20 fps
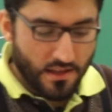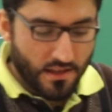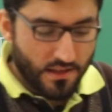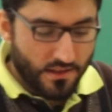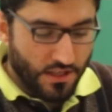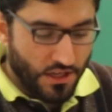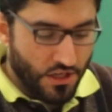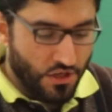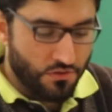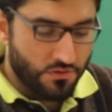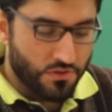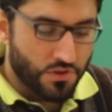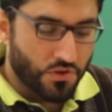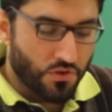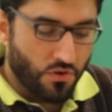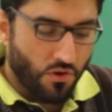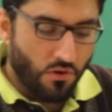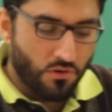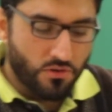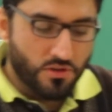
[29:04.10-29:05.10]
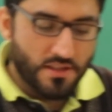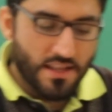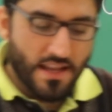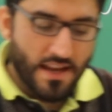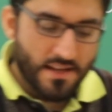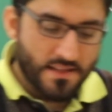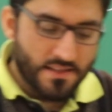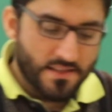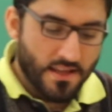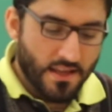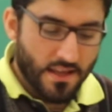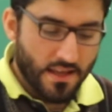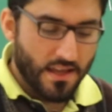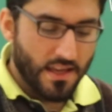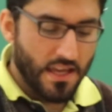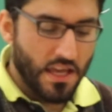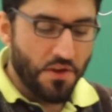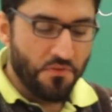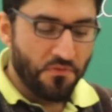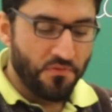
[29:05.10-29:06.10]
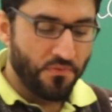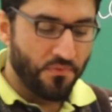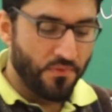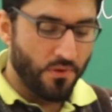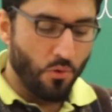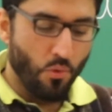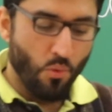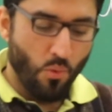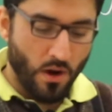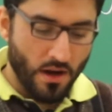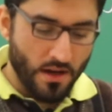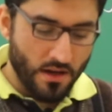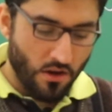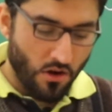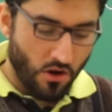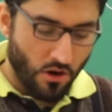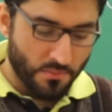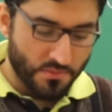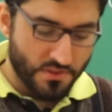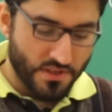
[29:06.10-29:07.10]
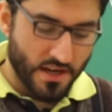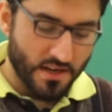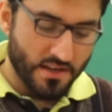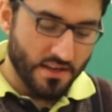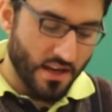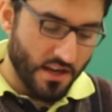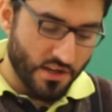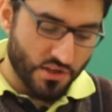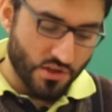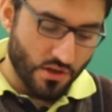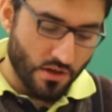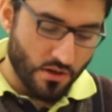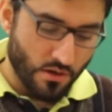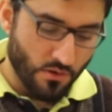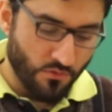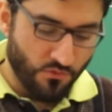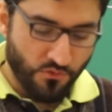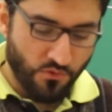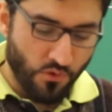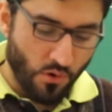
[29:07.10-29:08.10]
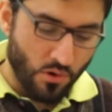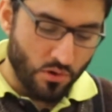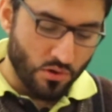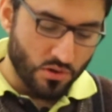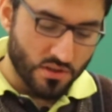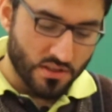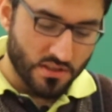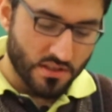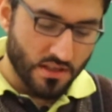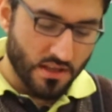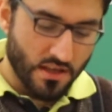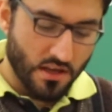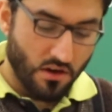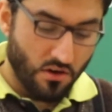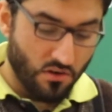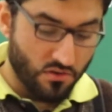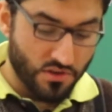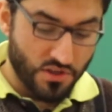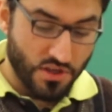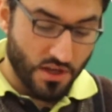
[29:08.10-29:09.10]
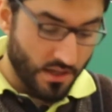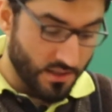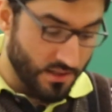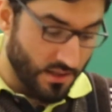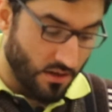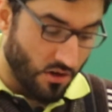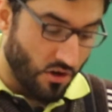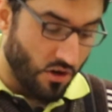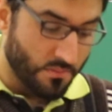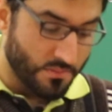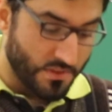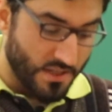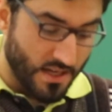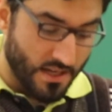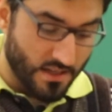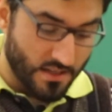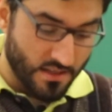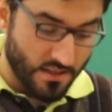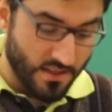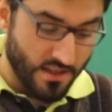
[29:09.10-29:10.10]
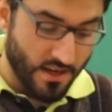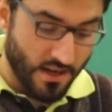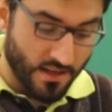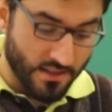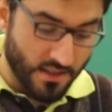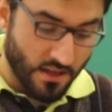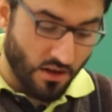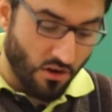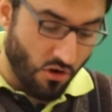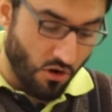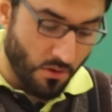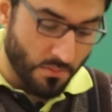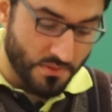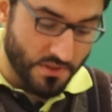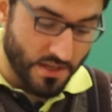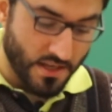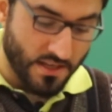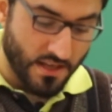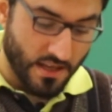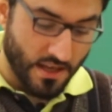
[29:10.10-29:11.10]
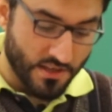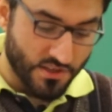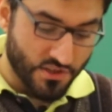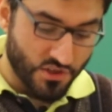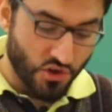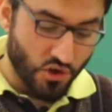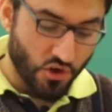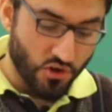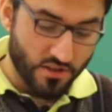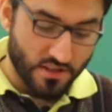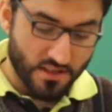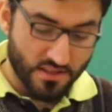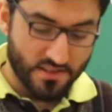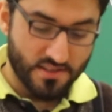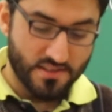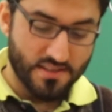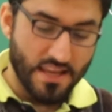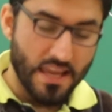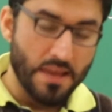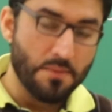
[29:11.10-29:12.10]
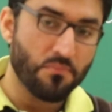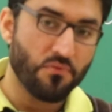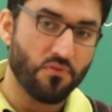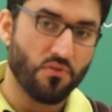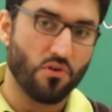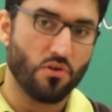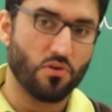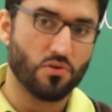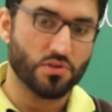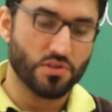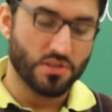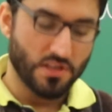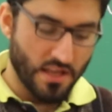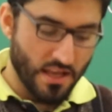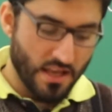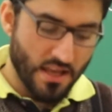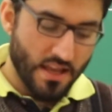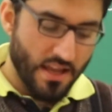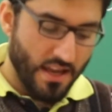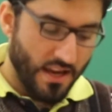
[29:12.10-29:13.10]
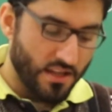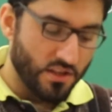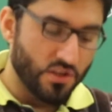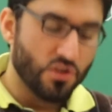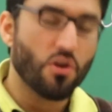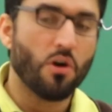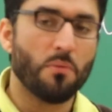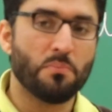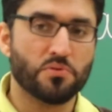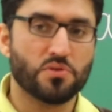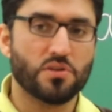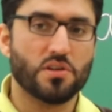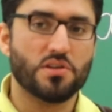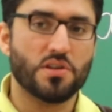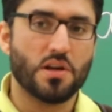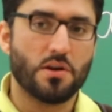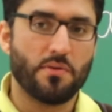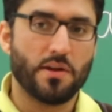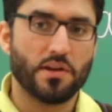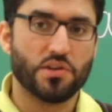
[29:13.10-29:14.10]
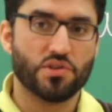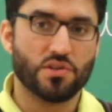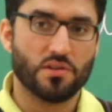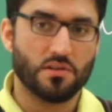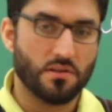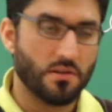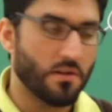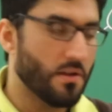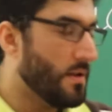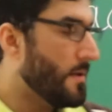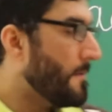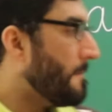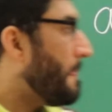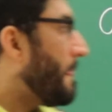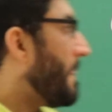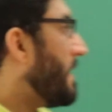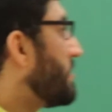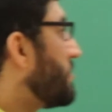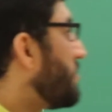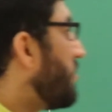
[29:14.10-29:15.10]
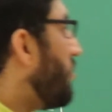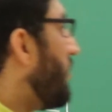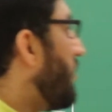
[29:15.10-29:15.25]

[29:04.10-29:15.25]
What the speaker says: The Newton wrote that if one object exerts a force on the other object exerts the same force in the opposite direction. So